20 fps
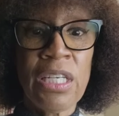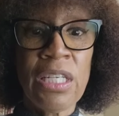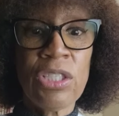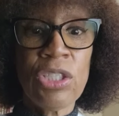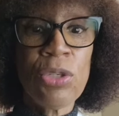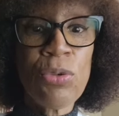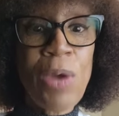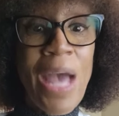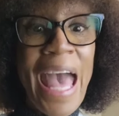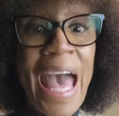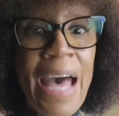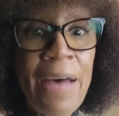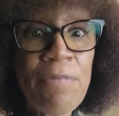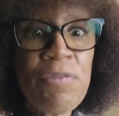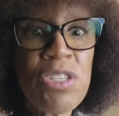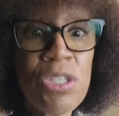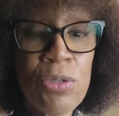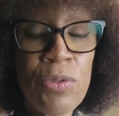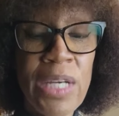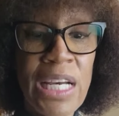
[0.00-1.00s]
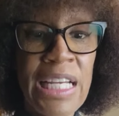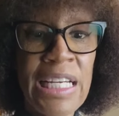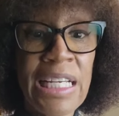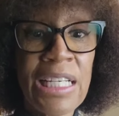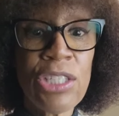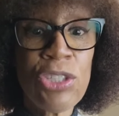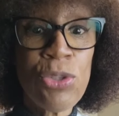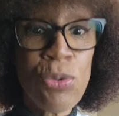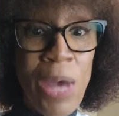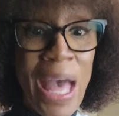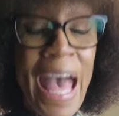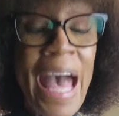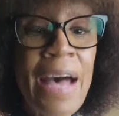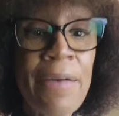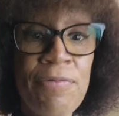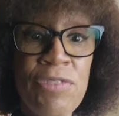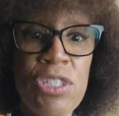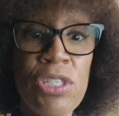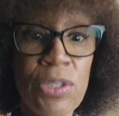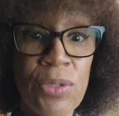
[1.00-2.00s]
You have to, honey. You
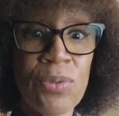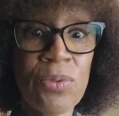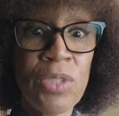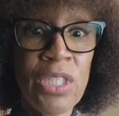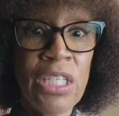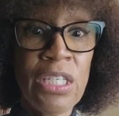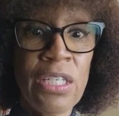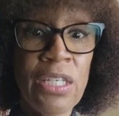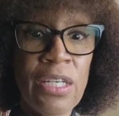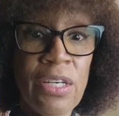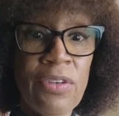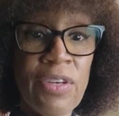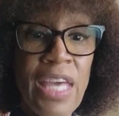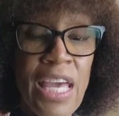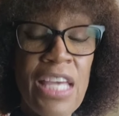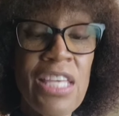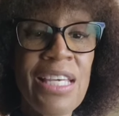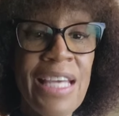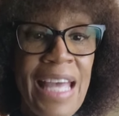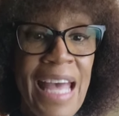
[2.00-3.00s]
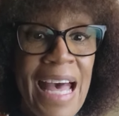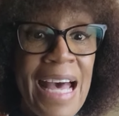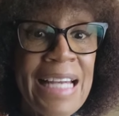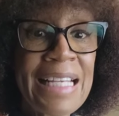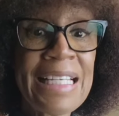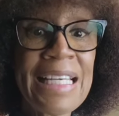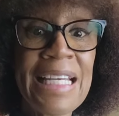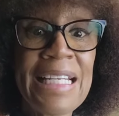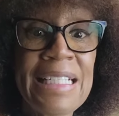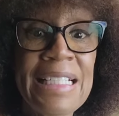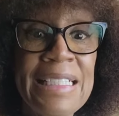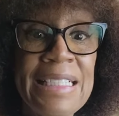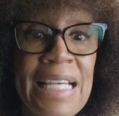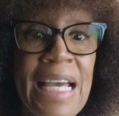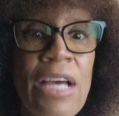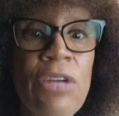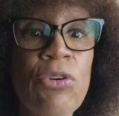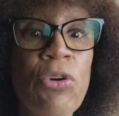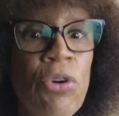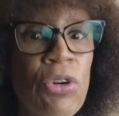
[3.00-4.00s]
have to. Okay, you got to get it
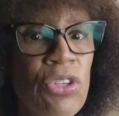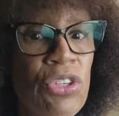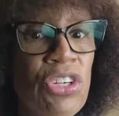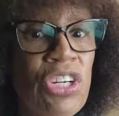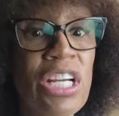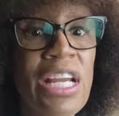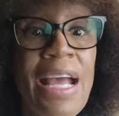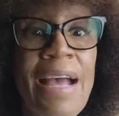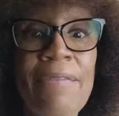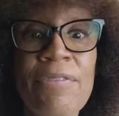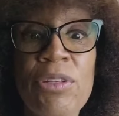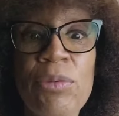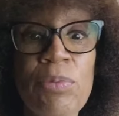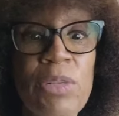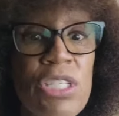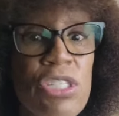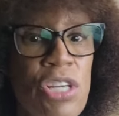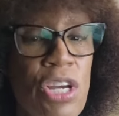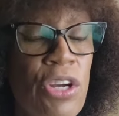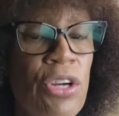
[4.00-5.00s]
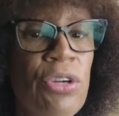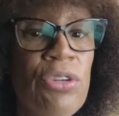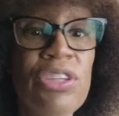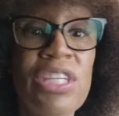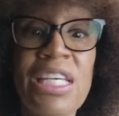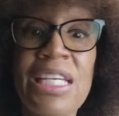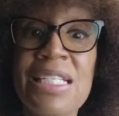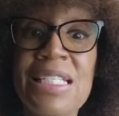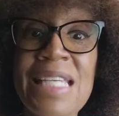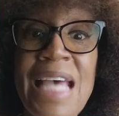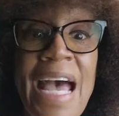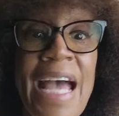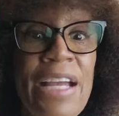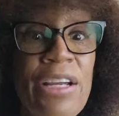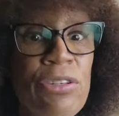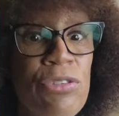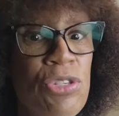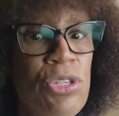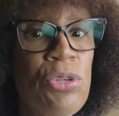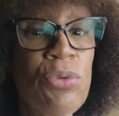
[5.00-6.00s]
done or you're going to have to return the
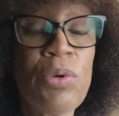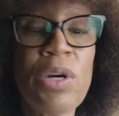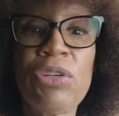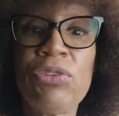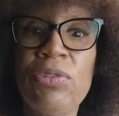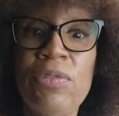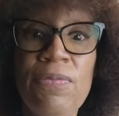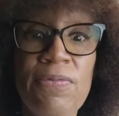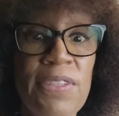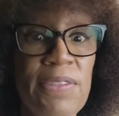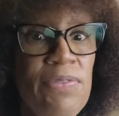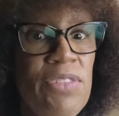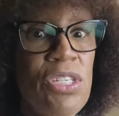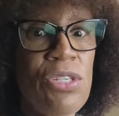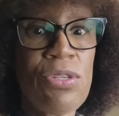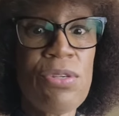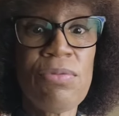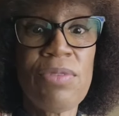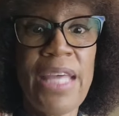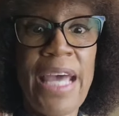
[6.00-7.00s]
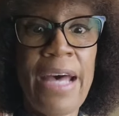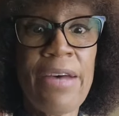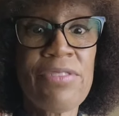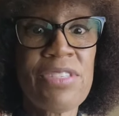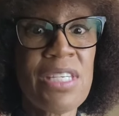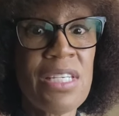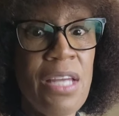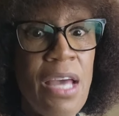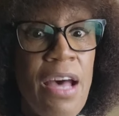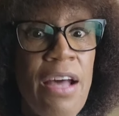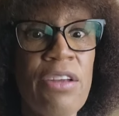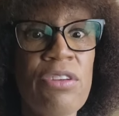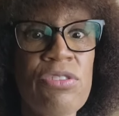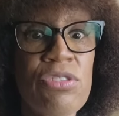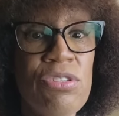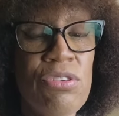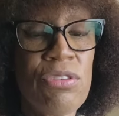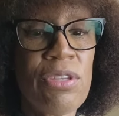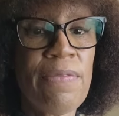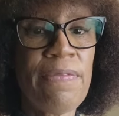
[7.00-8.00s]
entire $252,000
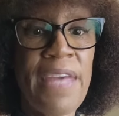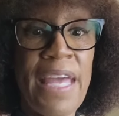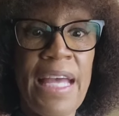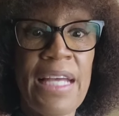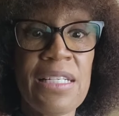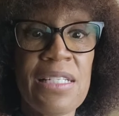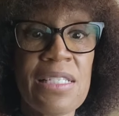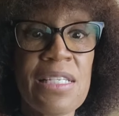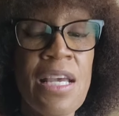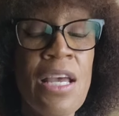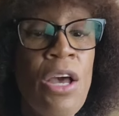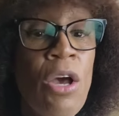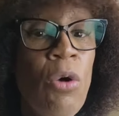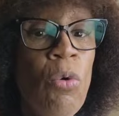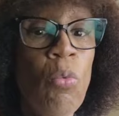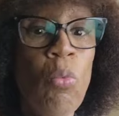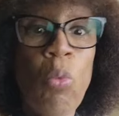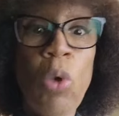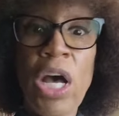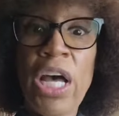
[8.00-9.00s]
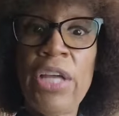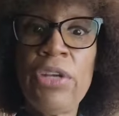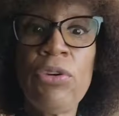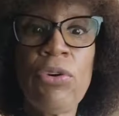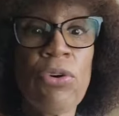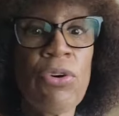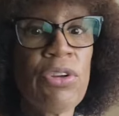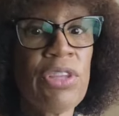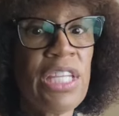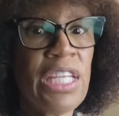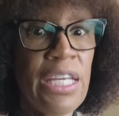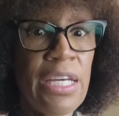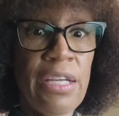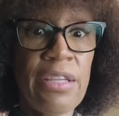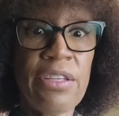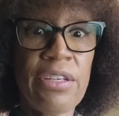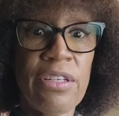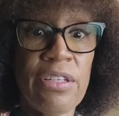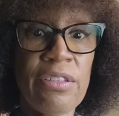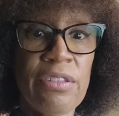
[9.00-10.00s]
to the fans. One or the
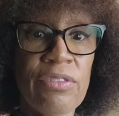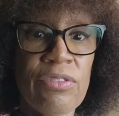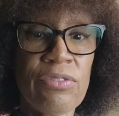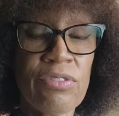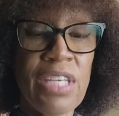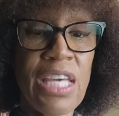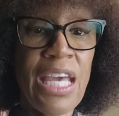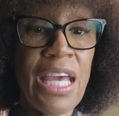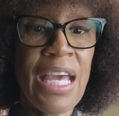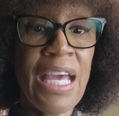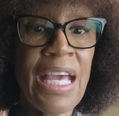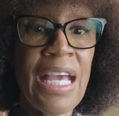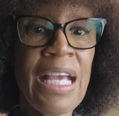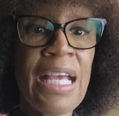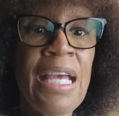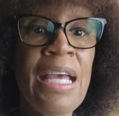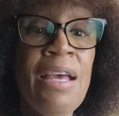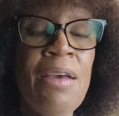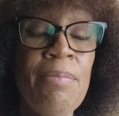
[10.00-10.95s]
other, okay?